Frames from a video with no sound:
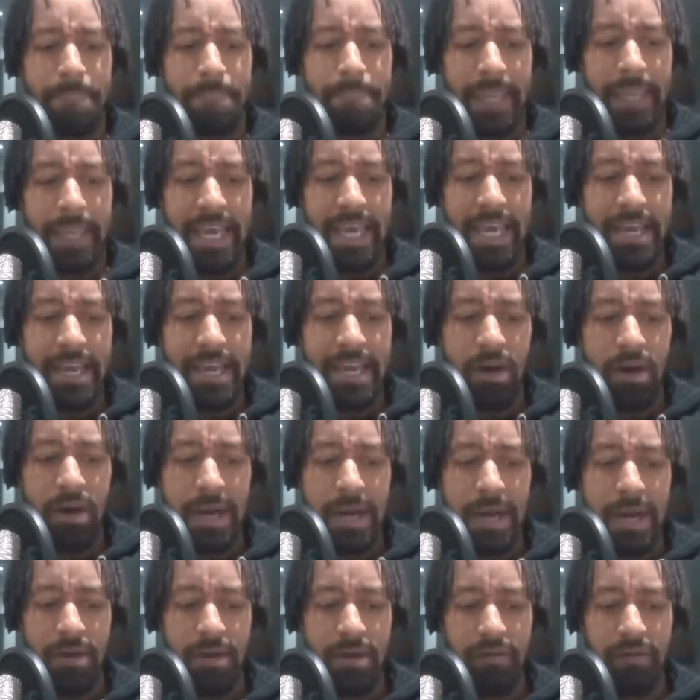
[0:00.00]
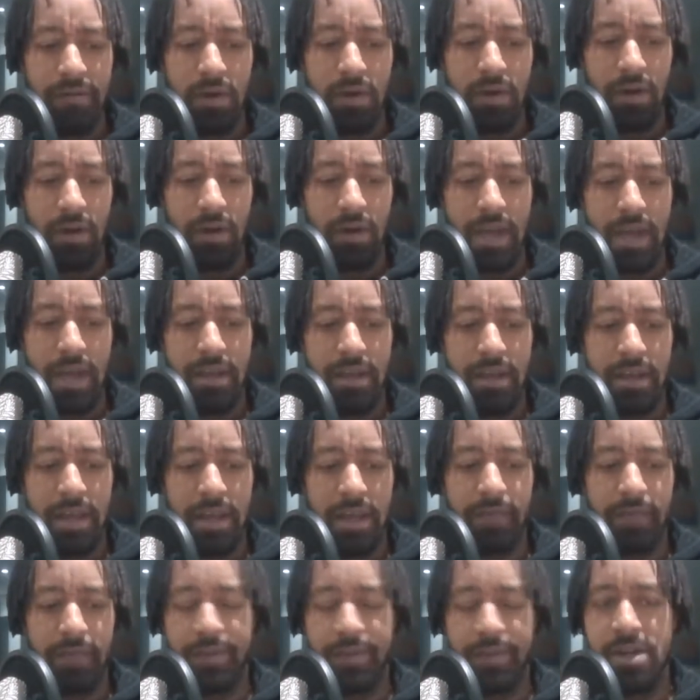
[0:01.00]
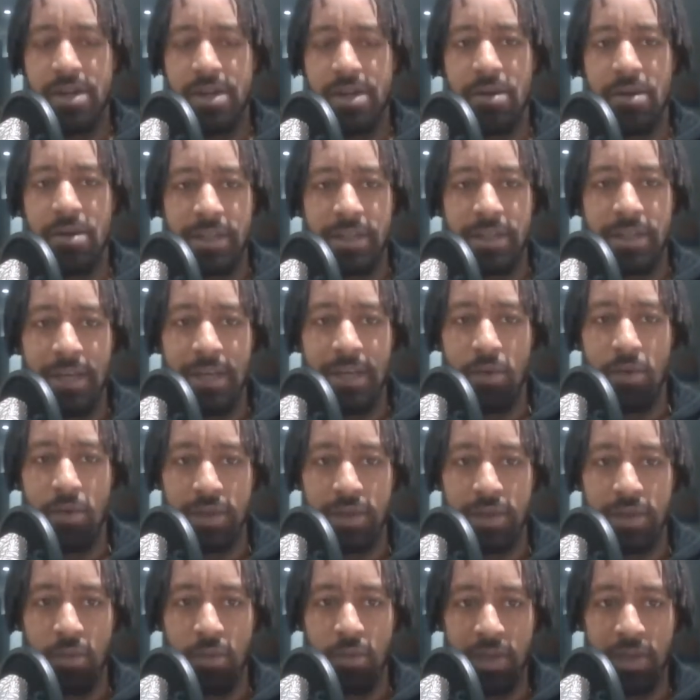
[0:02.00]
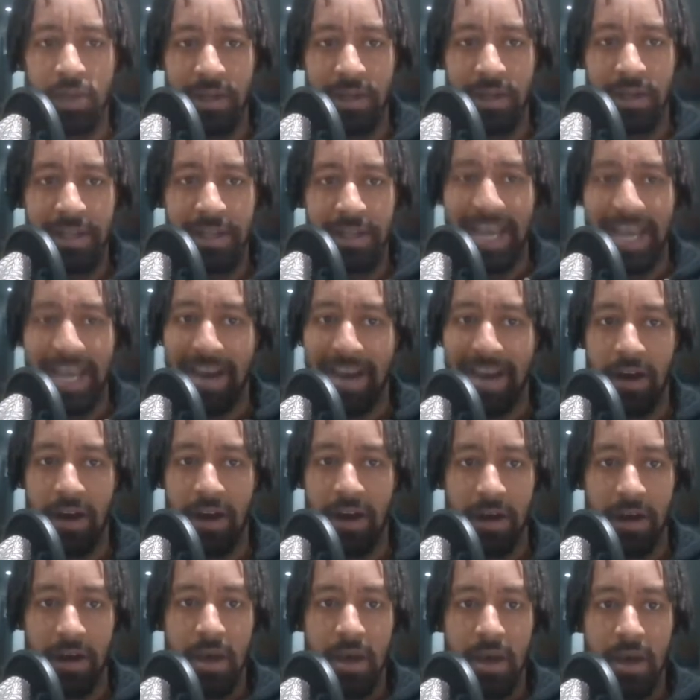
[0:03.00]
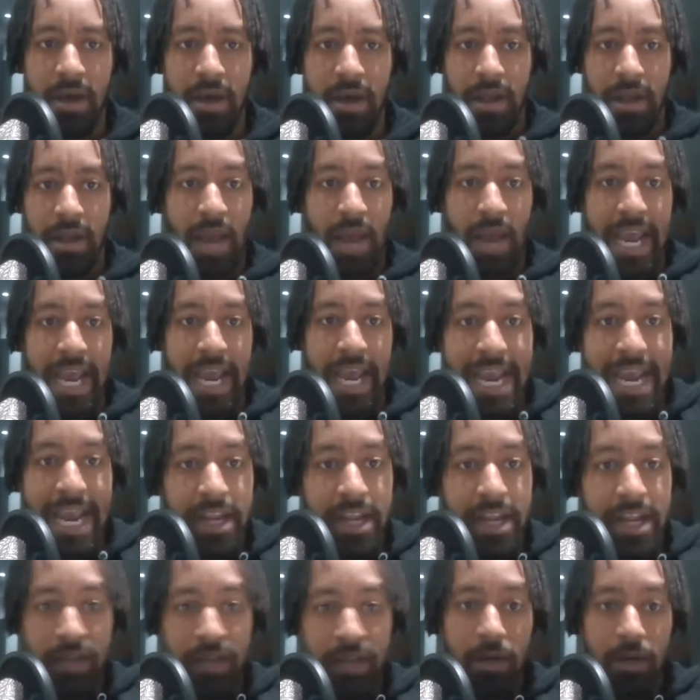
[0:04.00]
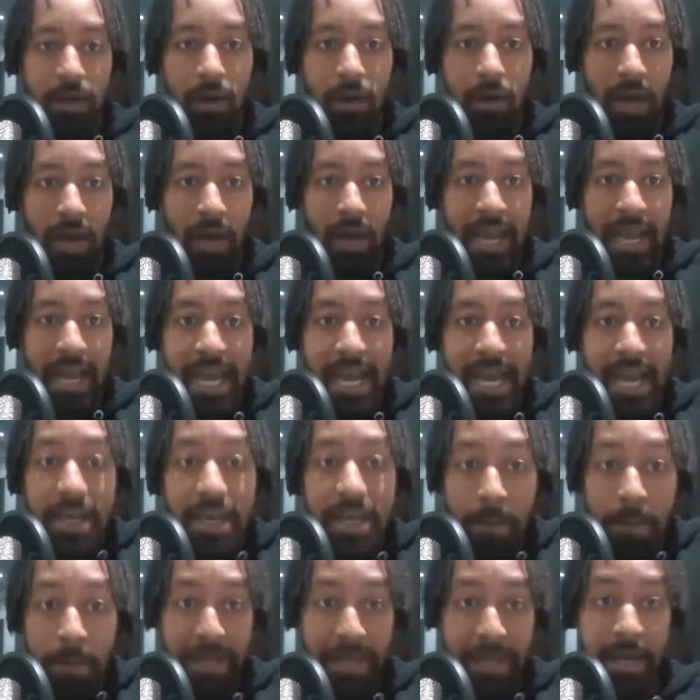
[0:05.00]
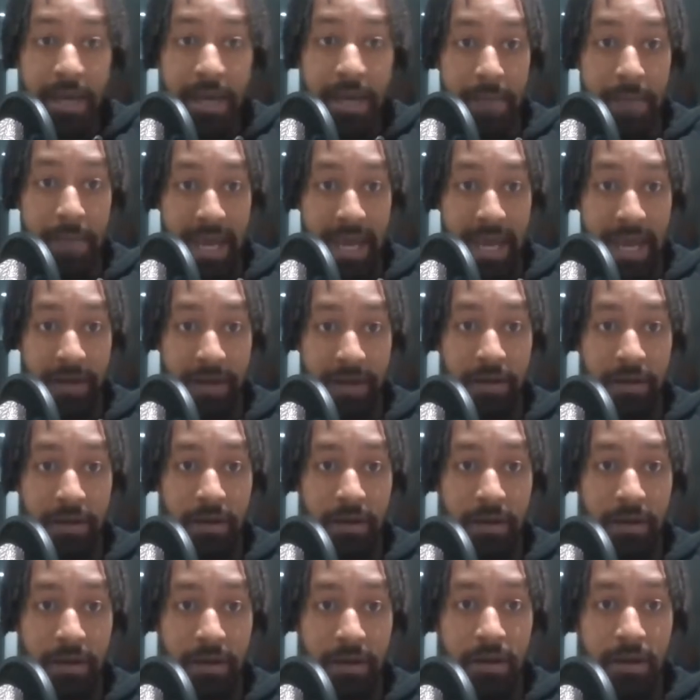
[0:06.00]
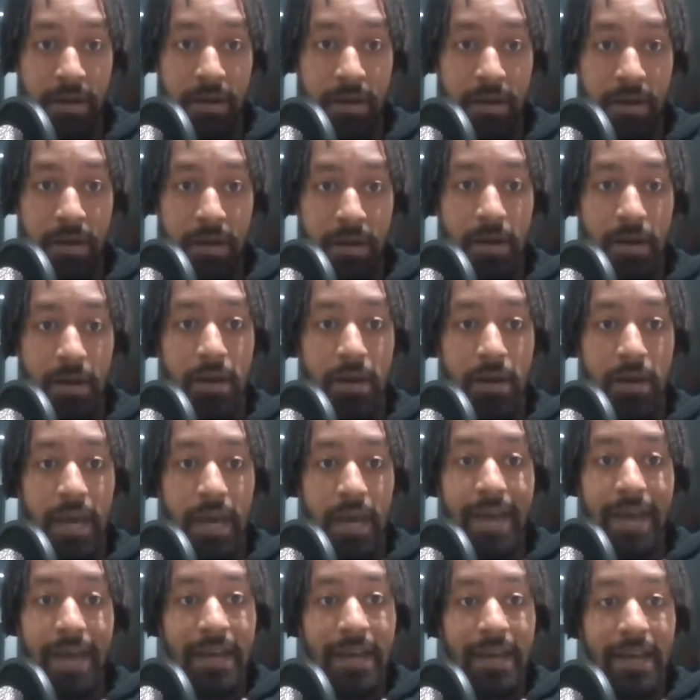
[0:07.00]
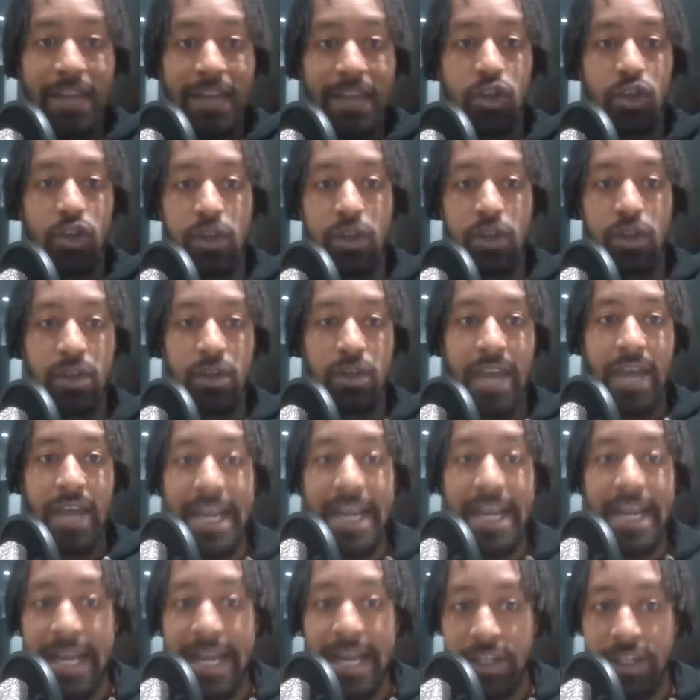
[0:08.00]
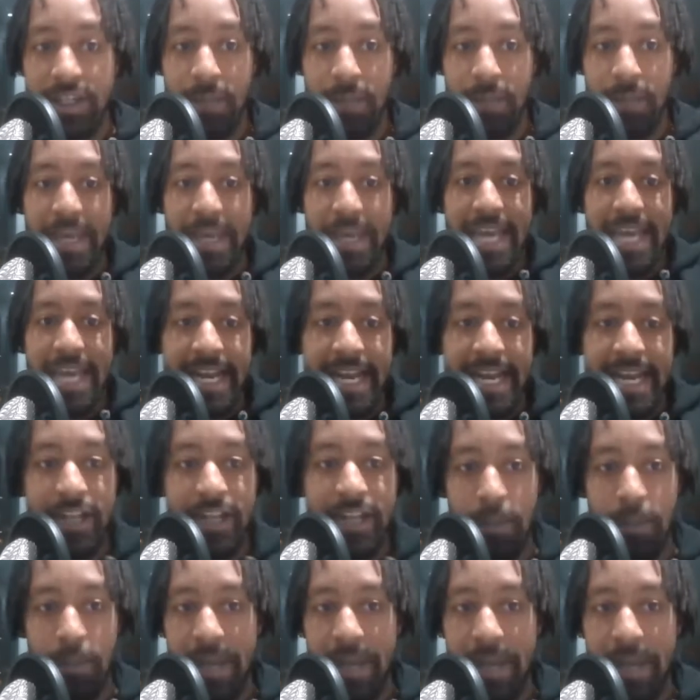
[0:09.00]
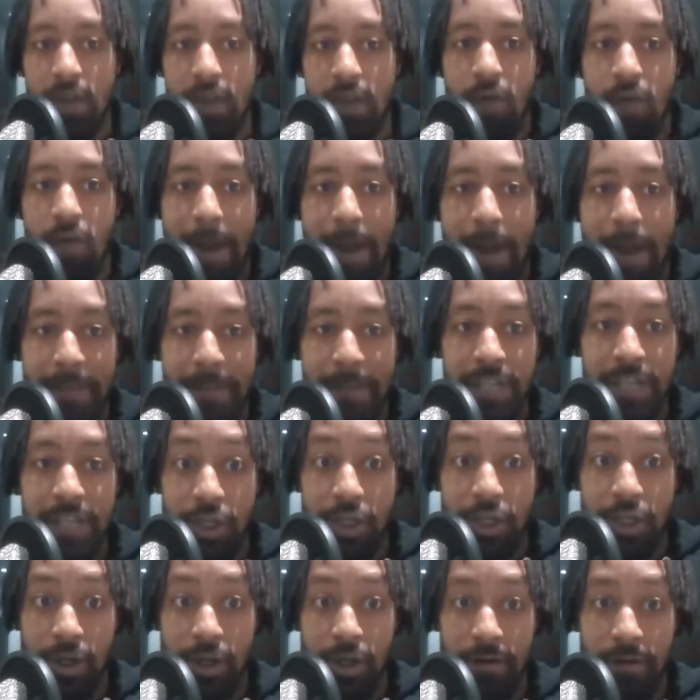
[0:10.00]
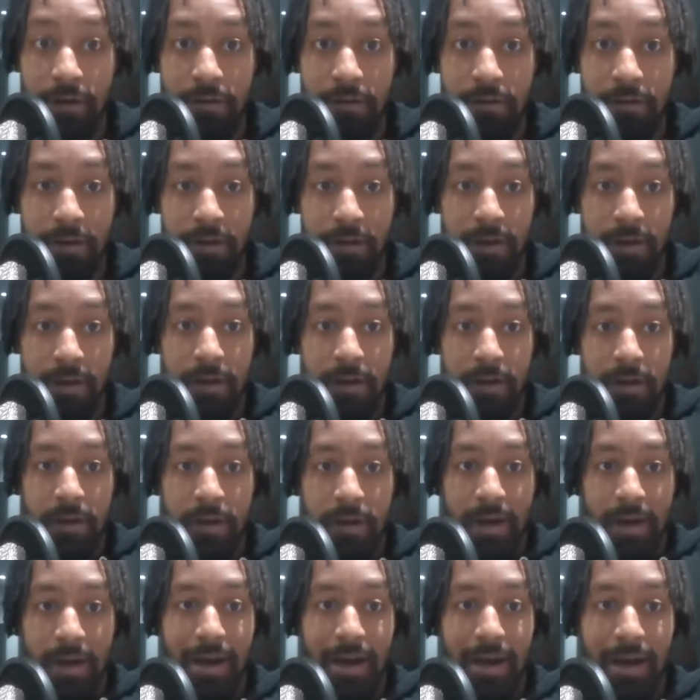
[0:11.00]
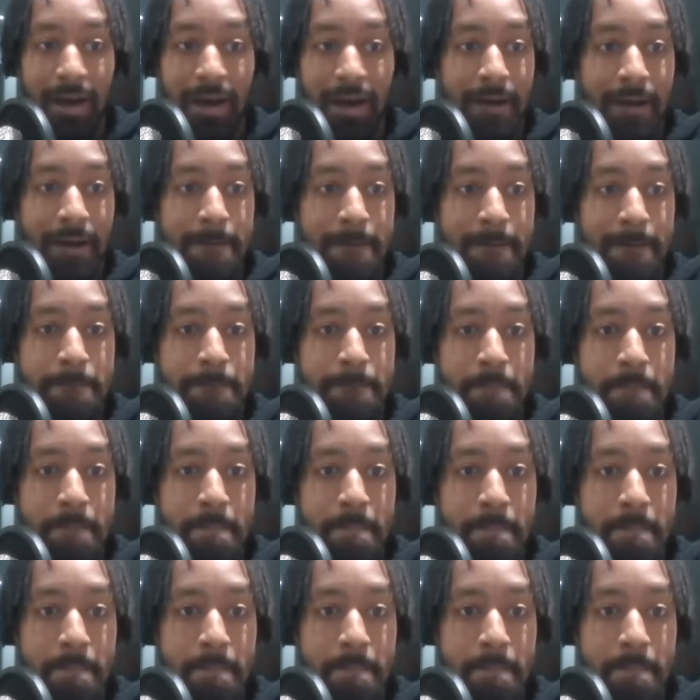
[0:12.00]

he kind of looked like if Doherty was an attacker. Like, he doesn't look like he can beat a man. It just looks like he needs to be in the right position to